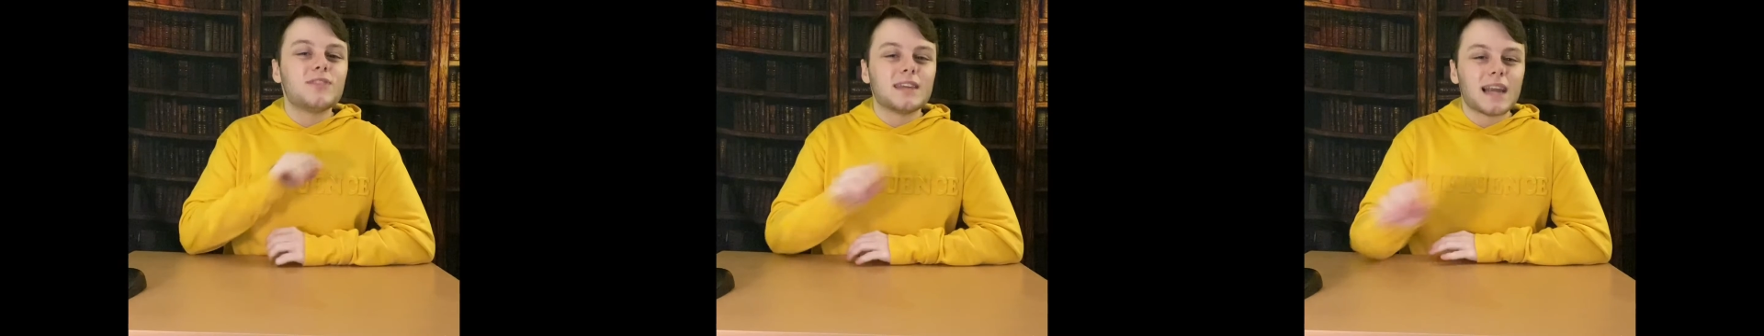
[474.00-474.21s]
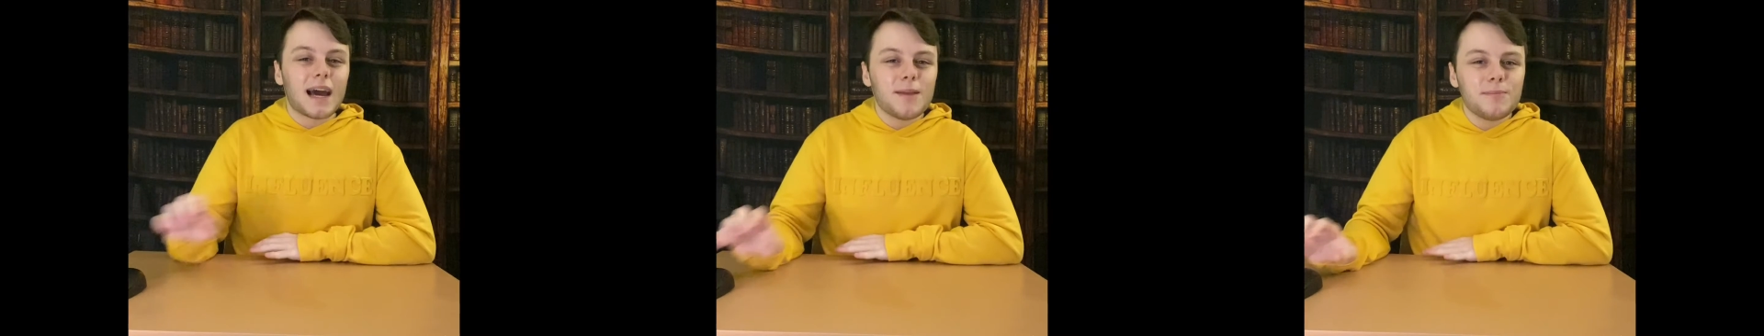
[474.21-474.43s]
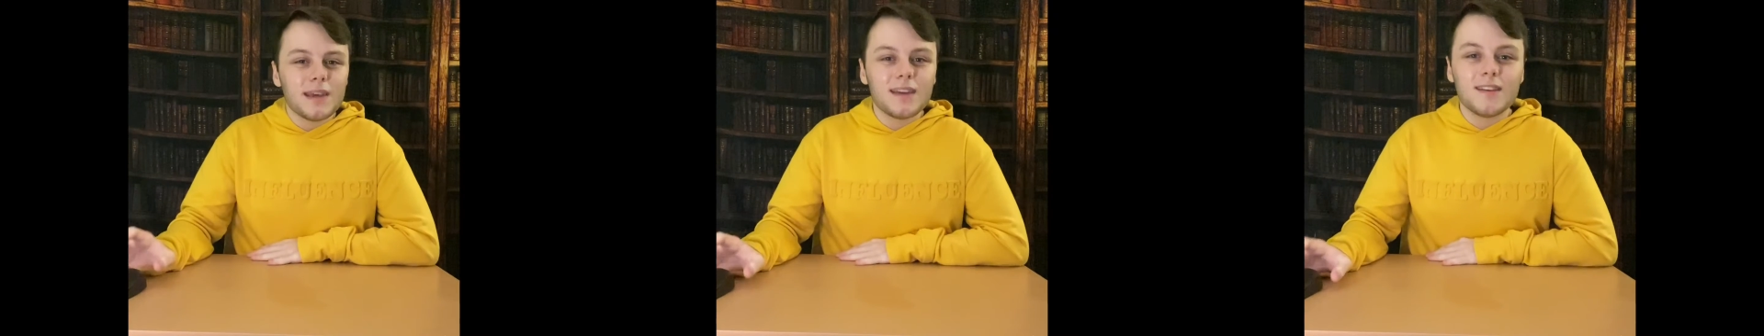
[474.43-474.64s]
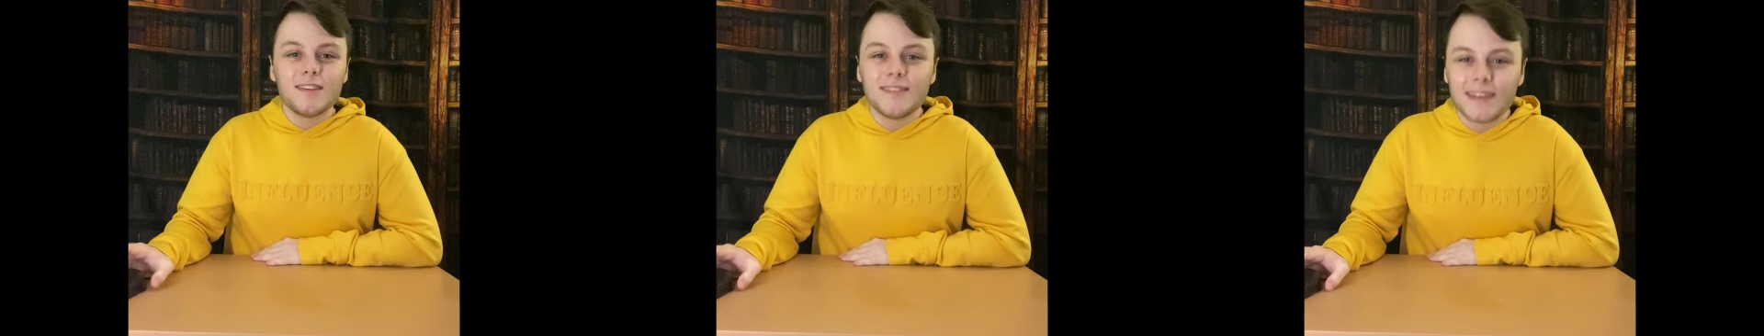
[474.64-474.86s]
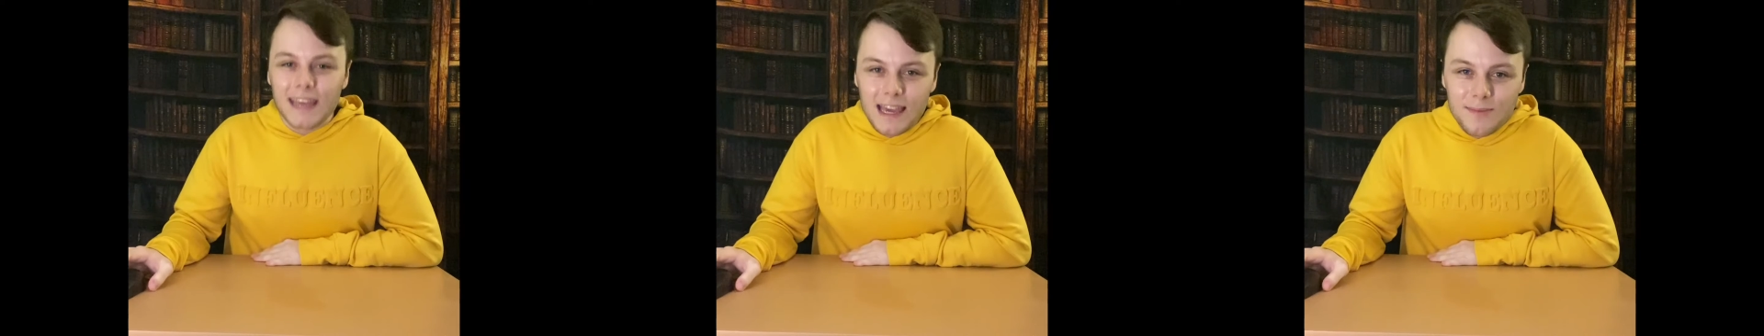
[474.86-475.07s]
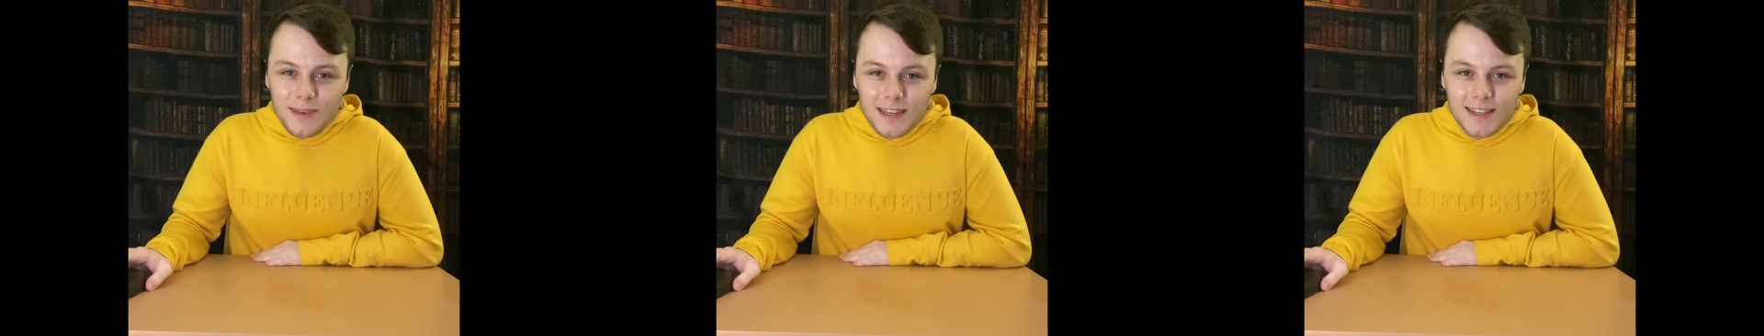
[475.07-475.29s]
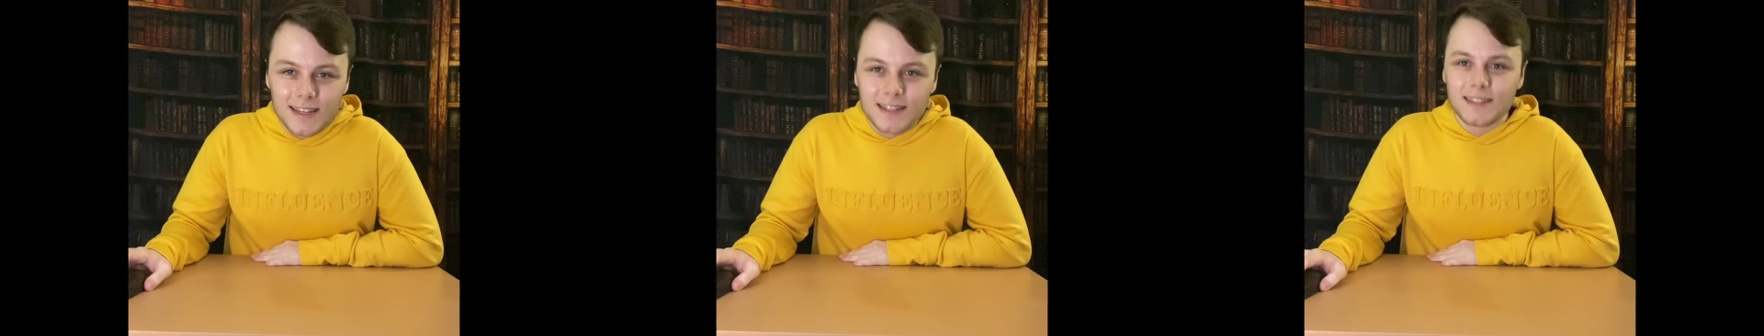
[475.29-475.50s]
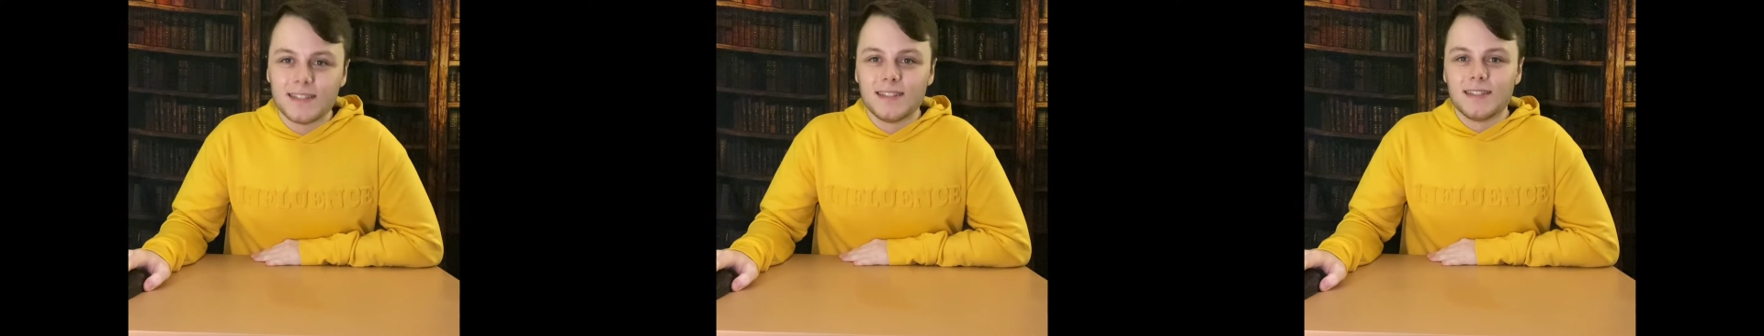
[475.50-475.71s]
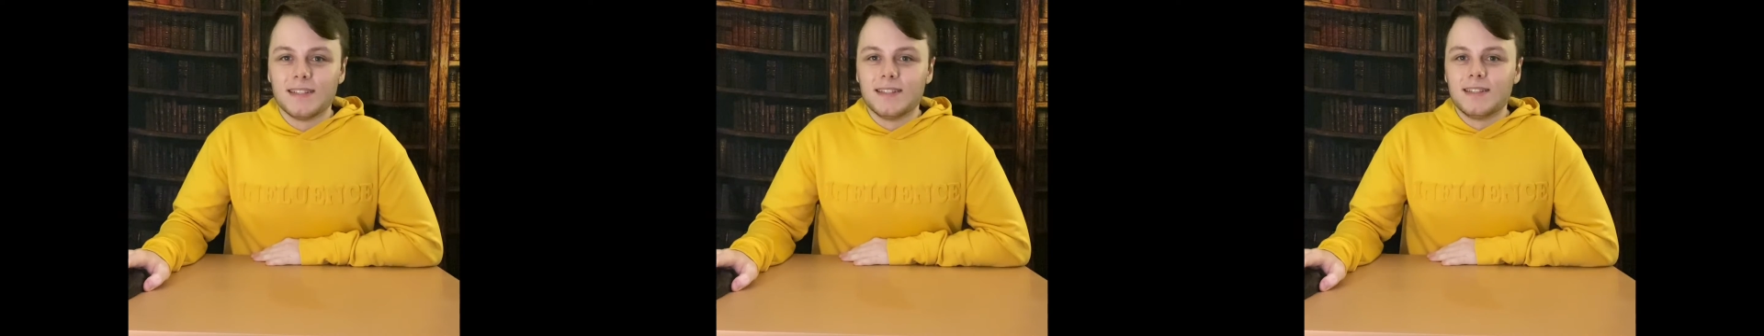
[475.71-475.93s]
grandparents gaming.
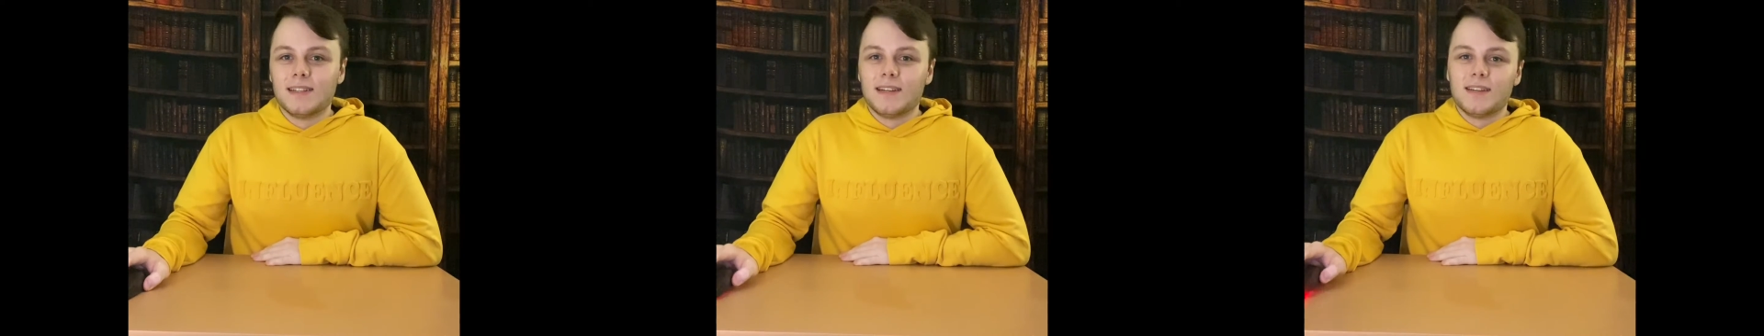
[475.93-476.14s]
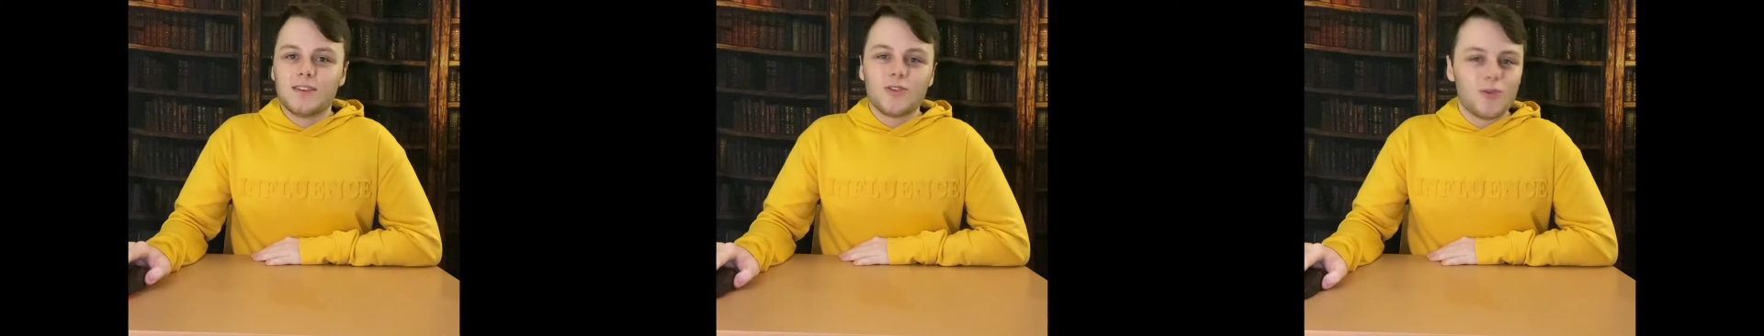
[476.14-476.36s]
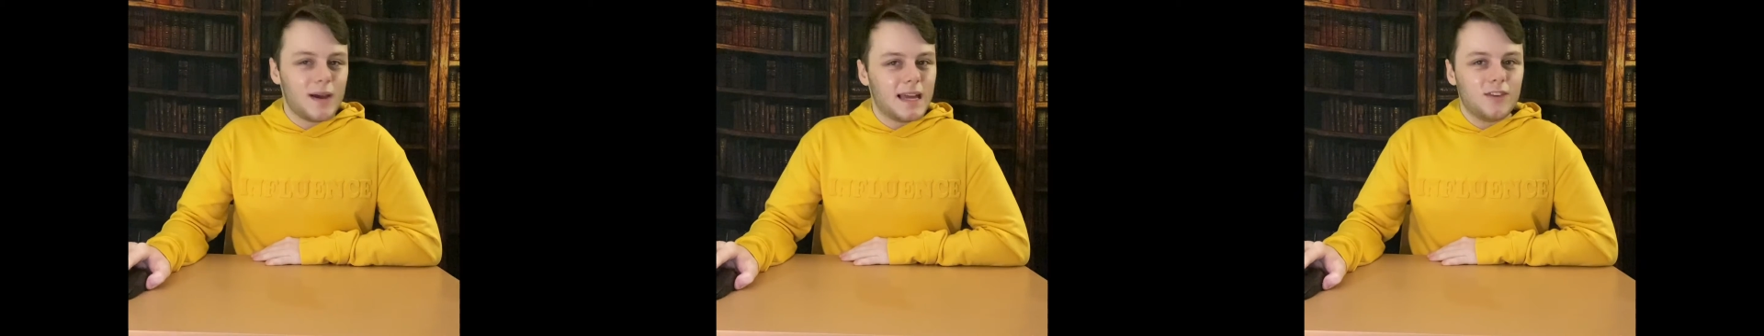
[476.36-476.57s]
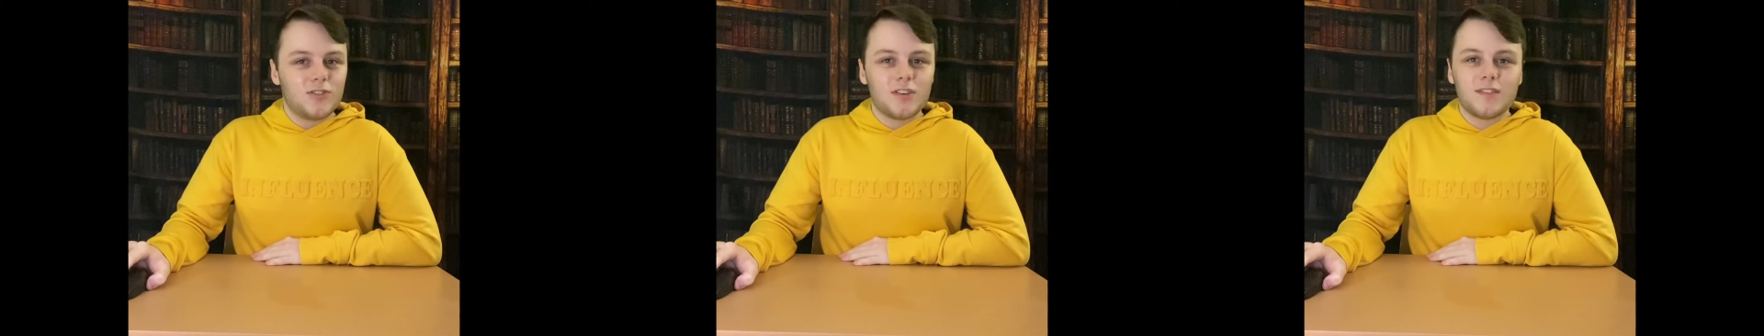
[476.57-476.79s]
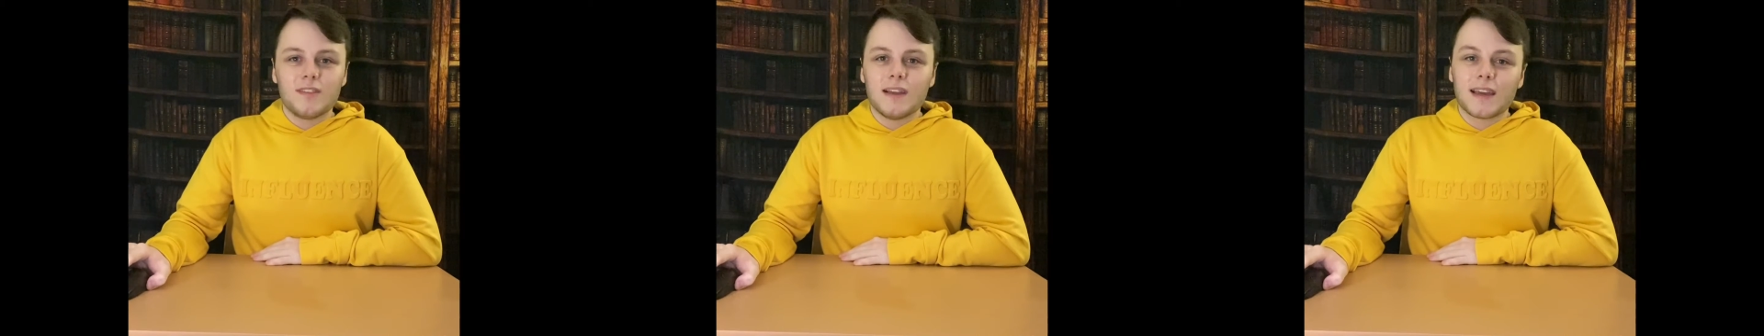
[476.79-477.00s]
Quite interesting.